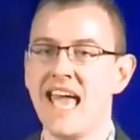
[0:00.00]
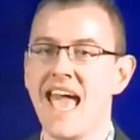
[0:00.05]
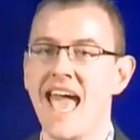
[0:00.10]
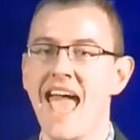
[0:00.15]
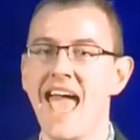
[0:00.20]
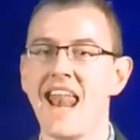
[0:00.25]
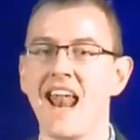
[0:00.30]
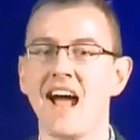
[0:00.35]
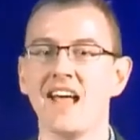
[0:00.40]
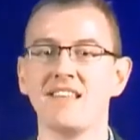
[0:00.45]

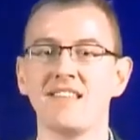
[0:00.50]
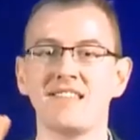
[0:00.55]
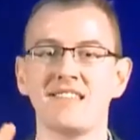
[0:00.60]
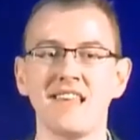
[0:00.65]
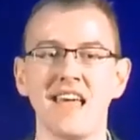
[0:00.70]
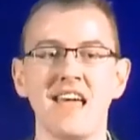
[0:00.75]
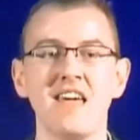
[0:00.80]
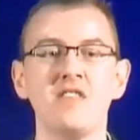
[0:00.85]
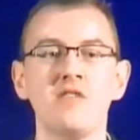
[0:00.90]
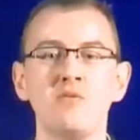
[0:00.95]
And I
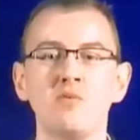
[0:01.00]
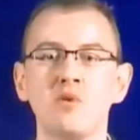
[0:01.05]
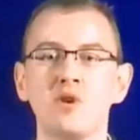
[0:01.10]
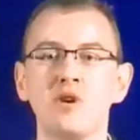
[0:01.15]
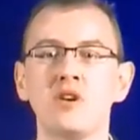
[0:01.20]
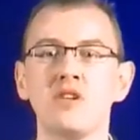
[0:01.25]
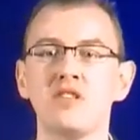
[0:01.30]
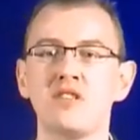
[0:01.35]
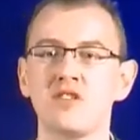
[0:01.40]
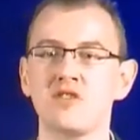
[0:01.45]
say the
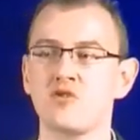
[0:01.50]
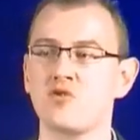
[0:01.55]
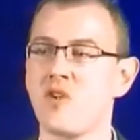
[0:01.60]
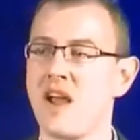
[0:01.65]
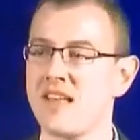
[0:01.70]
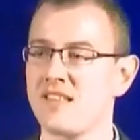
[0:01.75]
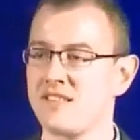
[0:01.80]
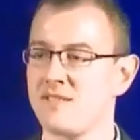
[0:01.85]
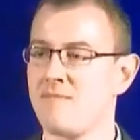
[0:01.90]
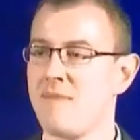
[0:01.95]
word
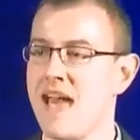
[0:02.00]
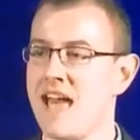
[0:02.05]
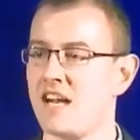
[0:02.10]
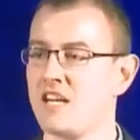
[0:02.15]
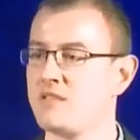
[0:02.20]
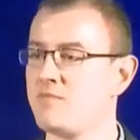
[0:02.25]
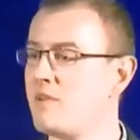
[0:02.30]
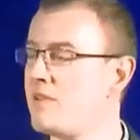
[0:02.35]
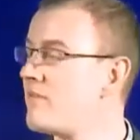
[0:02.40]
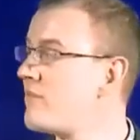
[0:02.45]
stress
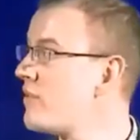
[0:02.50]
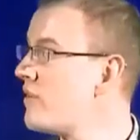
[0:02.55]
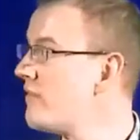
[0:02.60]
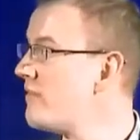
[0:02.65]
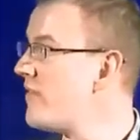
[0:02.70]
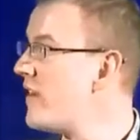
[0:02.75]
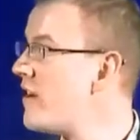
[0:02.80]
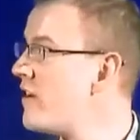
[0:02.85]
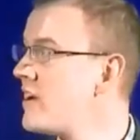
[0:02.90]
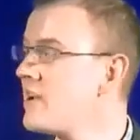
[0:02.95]
management for a
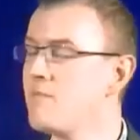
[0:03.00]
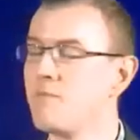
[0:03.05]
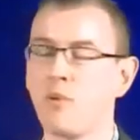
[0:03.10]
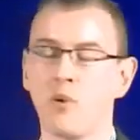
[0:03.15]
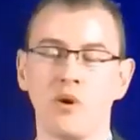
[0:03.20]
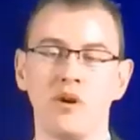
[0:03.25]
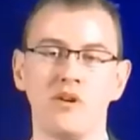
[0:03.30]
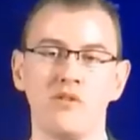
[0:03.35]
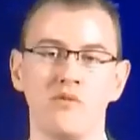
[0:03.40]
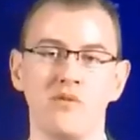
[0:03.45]
very
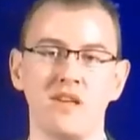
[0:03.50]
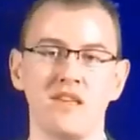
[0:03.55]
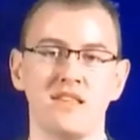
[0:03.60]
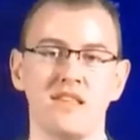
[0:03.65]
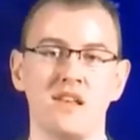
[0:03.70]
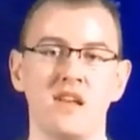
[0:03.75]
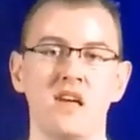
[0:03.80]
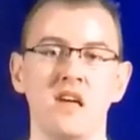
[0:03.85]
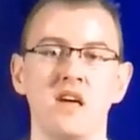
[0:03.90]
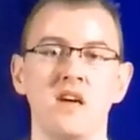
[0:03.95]
important
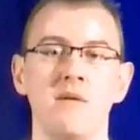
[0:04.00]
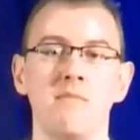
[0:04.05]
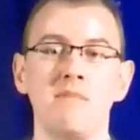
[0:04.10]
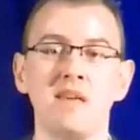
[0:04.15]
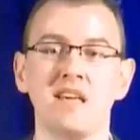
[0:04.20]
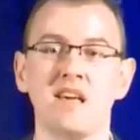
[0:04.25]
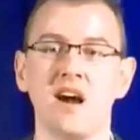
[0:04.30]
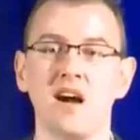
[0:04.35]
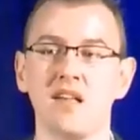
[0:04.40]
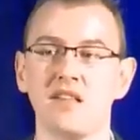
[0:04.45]
reason,
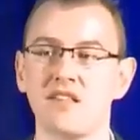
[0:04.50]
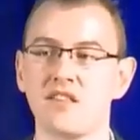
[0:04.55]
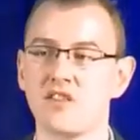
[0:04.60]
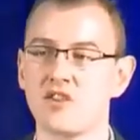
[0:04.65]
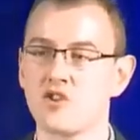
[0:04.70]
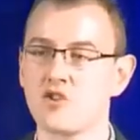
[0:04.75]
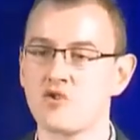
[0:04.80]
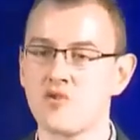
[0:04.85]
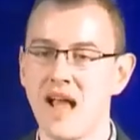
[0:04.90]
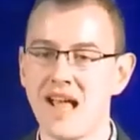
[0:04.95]
because
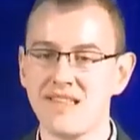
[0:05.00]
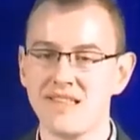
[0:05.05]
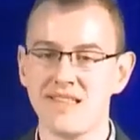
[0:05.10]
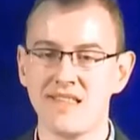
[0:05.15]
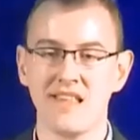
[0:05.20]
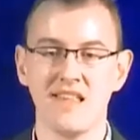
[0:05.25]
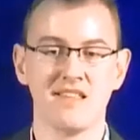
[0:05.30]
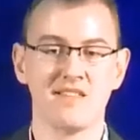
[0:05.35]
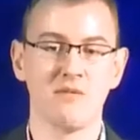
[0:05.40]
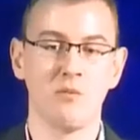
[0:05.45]
stress
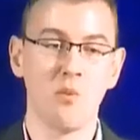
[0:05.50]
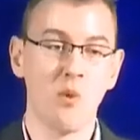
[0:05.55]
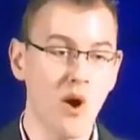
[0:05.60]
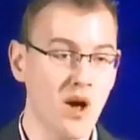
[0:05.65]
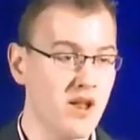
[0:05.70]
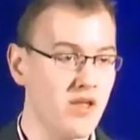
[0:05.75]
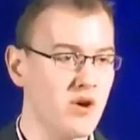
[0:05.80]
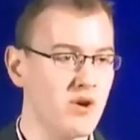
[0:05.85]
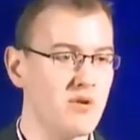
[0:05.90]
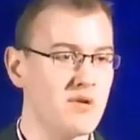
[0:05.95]
is one
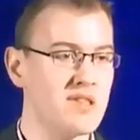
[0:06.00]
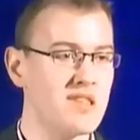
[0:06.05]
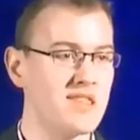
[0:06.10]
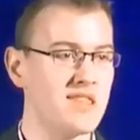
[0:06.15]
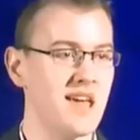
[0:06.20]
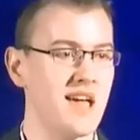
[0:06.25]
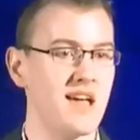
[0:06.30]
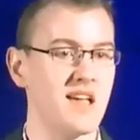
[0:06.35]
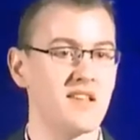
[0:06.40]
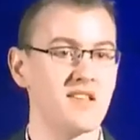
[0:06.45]
of those
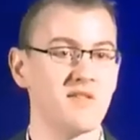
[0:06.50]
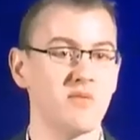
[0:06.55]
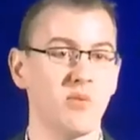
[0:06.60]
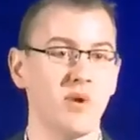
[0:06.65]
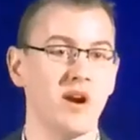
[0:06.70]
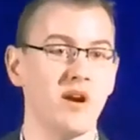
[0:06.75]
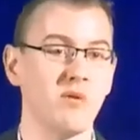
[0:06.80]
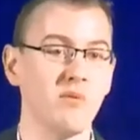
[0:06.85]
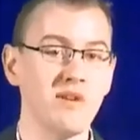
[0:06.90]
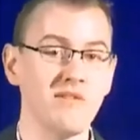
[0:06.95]
things
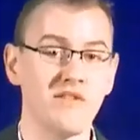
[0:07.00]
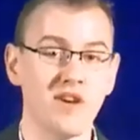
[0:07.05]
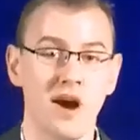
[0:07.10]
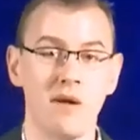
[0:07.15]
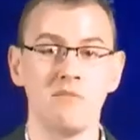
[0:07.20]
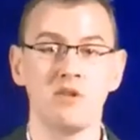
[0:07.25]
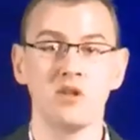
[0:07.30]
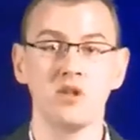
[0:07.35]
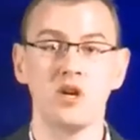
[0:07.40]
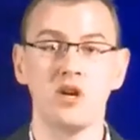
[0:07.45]
where we've
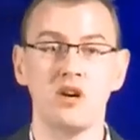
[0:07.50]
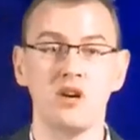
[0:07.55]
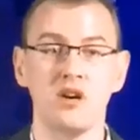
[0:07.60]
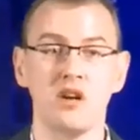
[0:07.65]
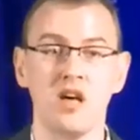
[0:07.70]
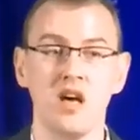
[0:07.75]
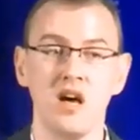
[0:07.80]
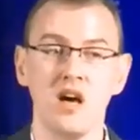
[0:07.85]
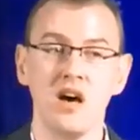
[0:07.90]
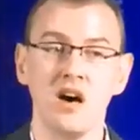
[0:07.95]
come to
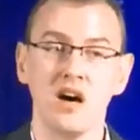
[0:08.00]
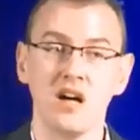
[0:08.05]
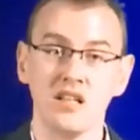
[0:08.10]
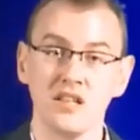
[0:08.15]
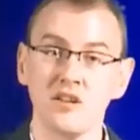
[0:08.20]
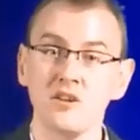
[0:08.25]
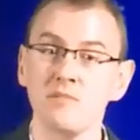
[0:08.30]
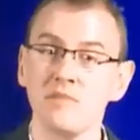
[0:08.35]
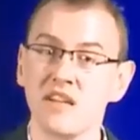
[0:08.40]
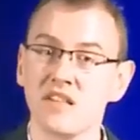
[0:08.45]
learn a
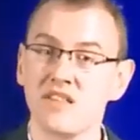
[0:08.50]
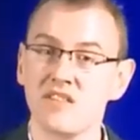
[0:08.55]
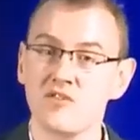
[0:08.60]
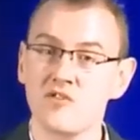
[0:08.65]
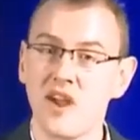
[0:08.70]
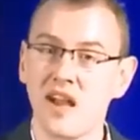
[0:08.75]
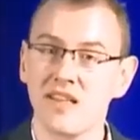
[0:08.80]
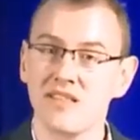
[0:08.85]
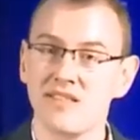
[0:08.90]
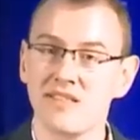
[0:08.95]
little bit of
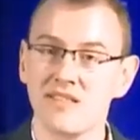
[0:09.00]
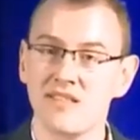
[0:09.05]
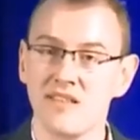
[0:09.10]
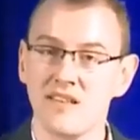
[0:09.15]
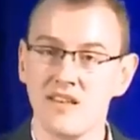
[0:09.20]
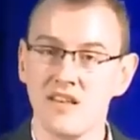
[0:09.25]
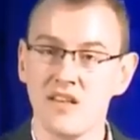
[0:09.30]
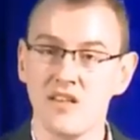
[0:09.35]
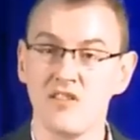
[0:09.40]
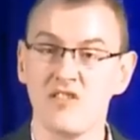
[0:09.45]
stress
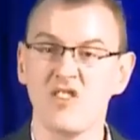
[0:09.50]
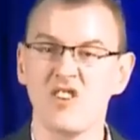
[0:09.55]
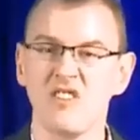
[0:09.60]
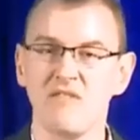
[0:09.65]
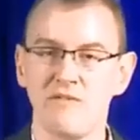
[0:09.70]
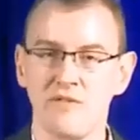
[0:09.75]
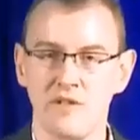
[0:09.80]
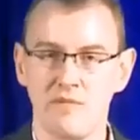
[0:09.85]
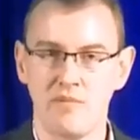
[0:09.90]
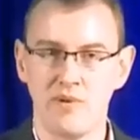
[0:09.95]
is
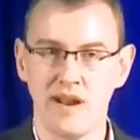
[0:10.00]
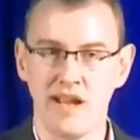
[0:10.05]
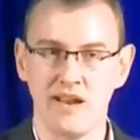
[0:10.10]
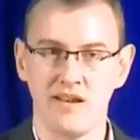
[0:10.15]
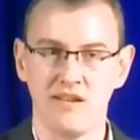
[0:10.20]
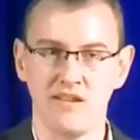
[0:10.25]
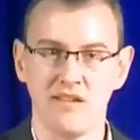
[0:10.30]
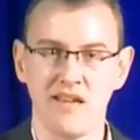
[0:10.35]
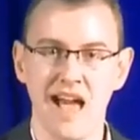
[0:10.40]
good for the brain.